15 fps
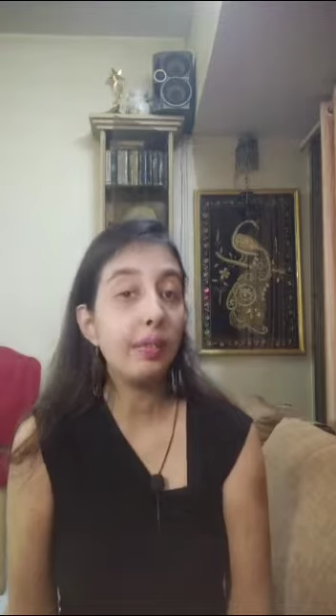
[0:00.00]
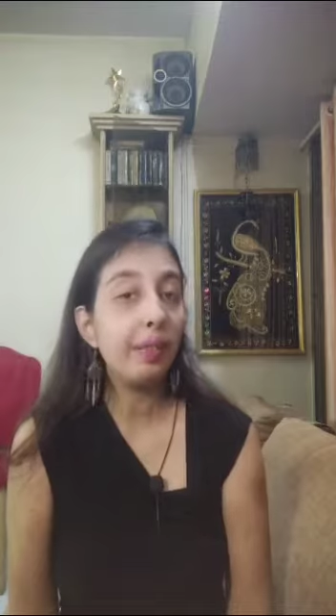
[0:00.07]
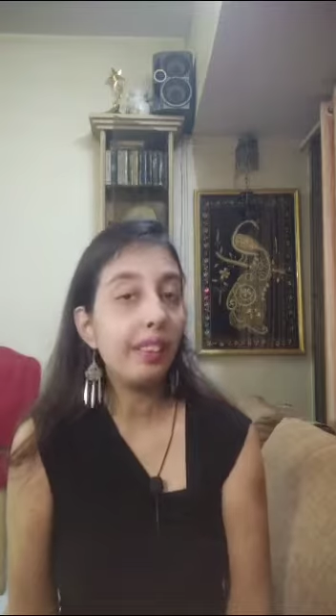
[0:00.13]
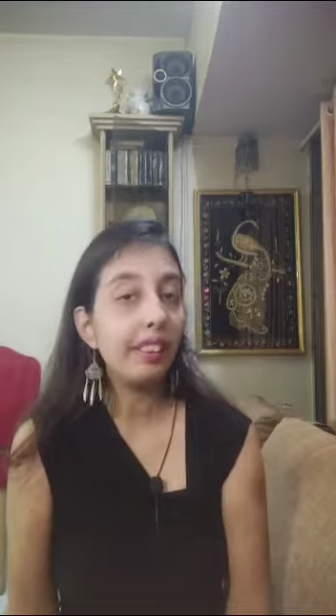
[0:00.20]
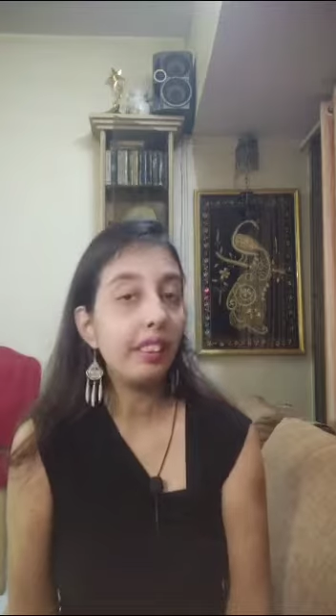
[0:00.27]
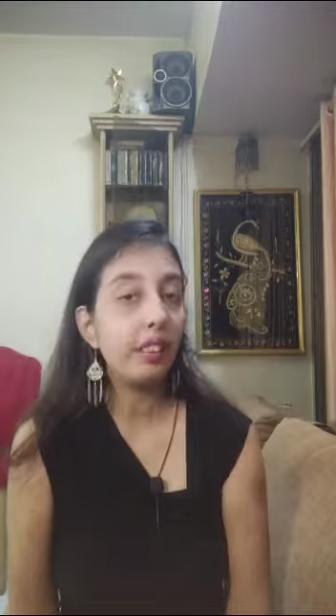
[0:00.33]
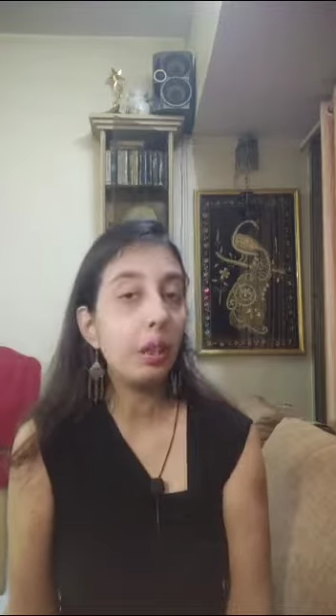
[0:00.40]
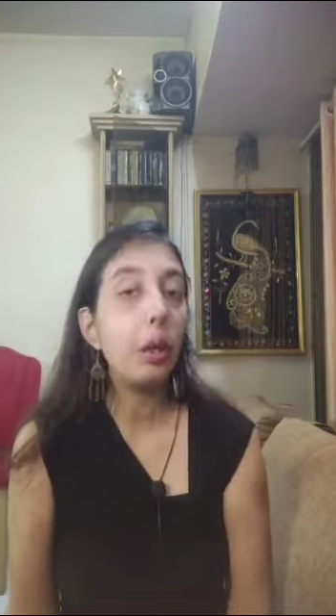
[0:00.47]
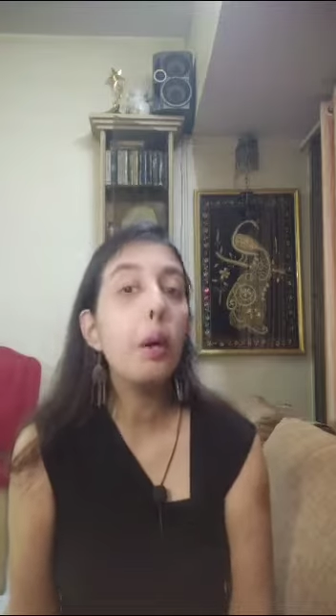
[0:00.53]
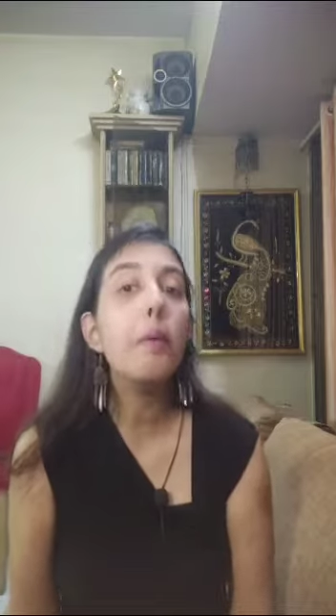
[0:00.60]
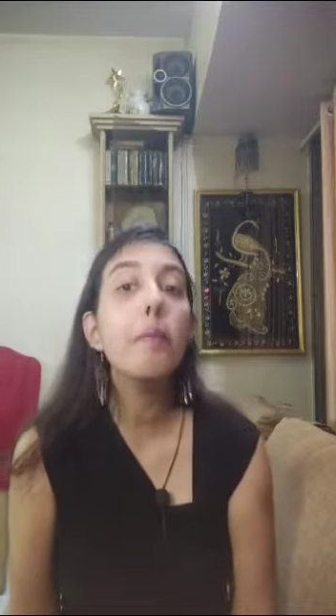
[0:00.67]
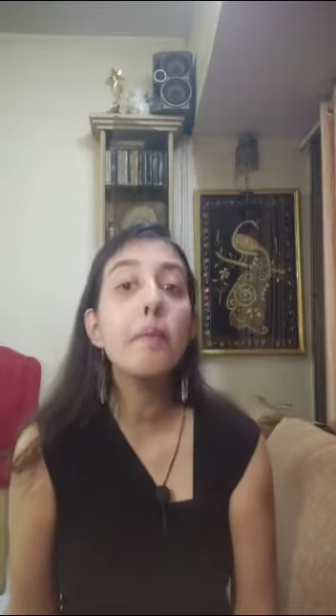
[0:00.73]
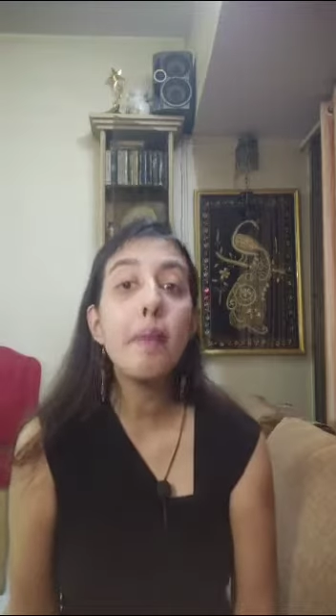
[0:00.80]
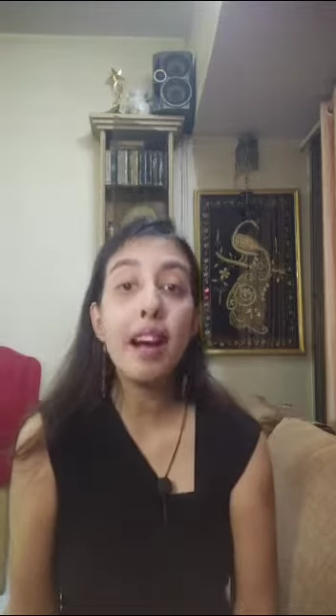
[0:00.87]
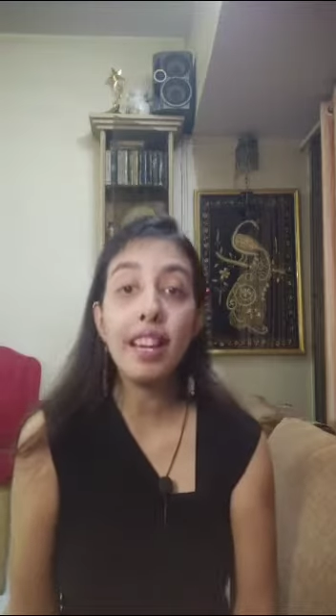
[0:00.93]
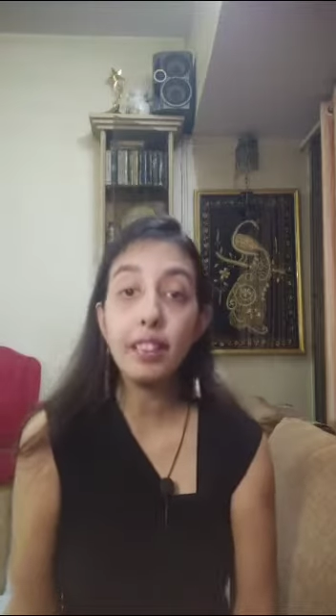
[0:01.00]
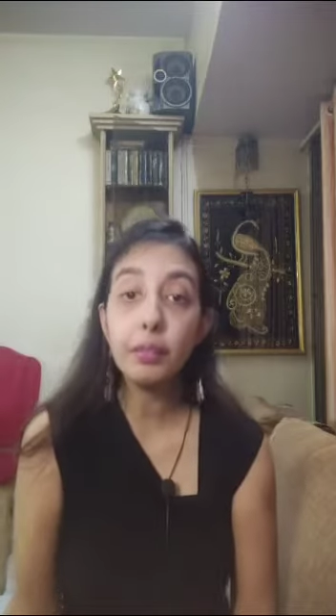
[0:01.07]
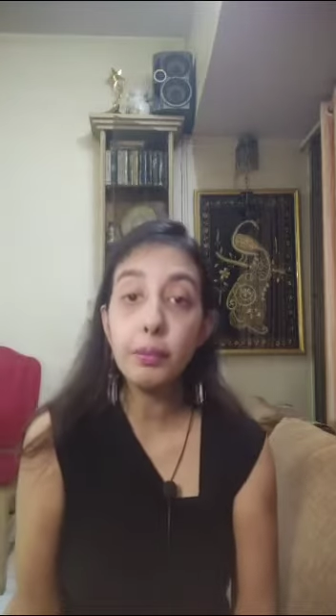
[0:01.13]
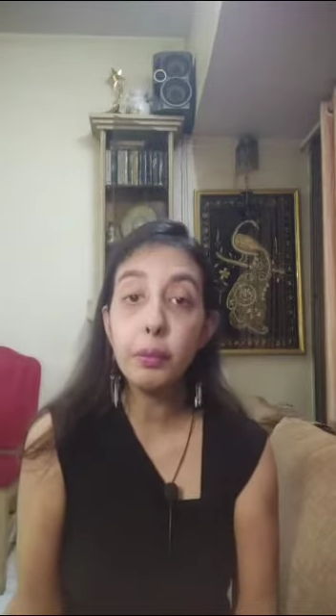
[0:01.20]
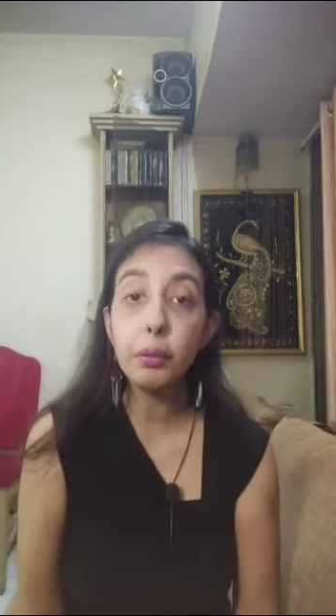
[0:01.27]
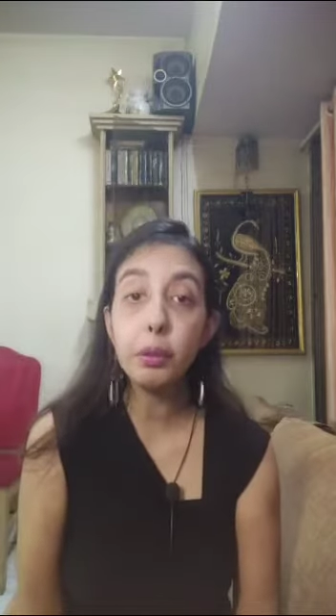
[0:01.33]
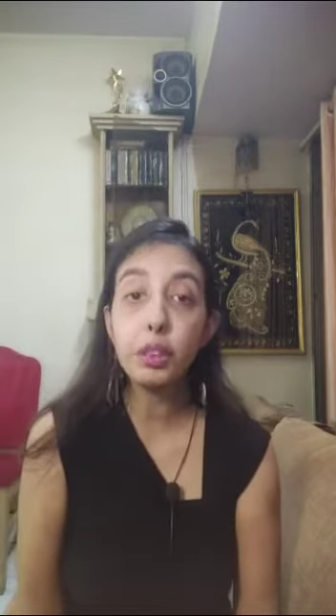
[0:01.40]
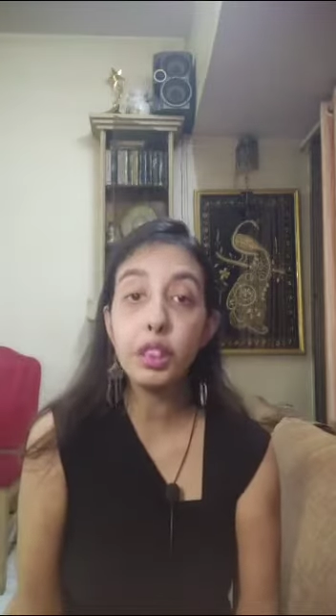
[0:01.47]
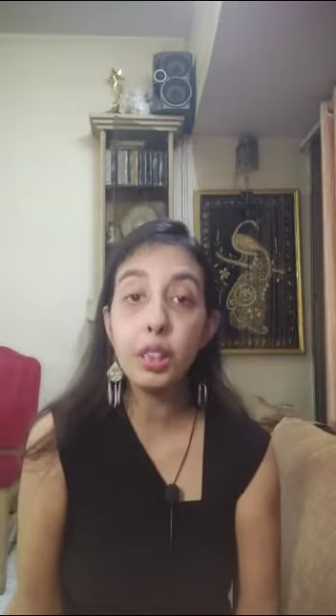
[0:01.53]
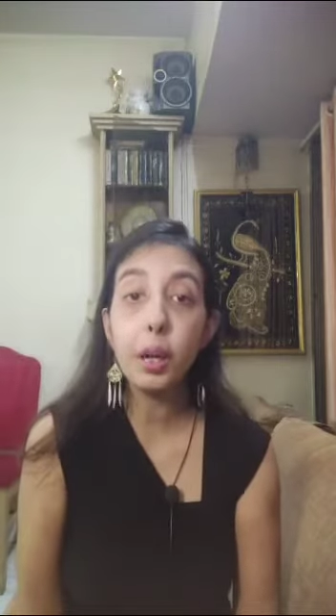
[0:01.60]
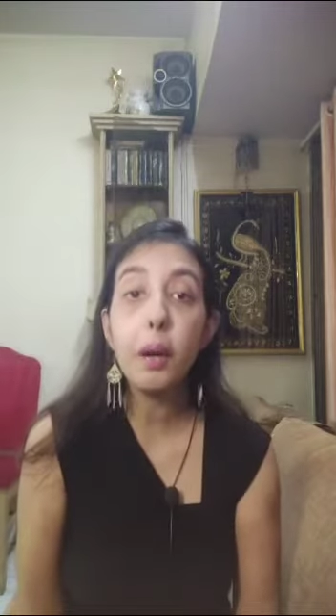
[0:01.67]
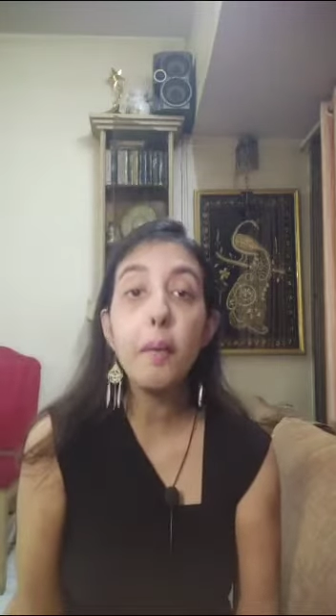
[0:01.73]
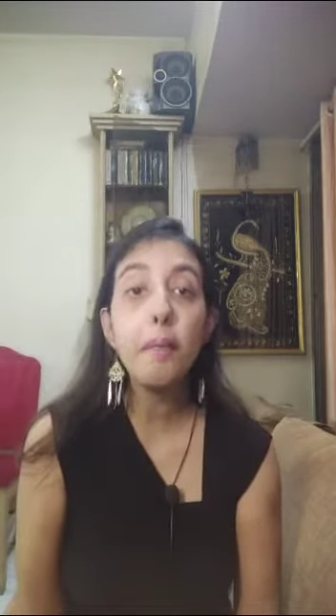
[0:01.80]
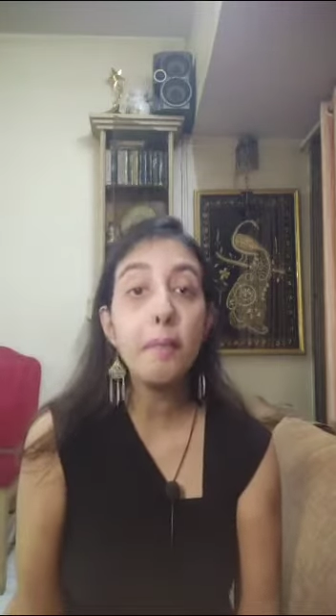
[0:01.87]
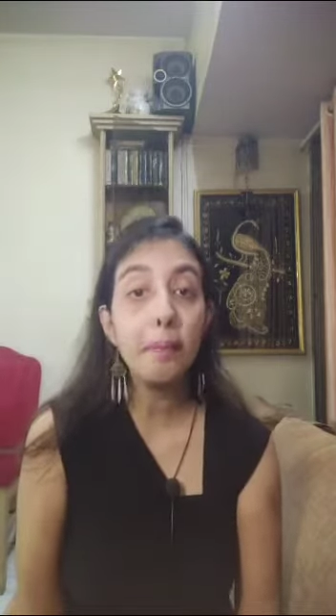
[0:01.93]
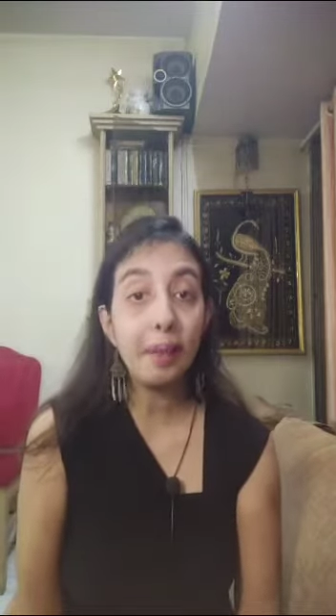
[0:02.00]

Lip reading: buster, mind booster,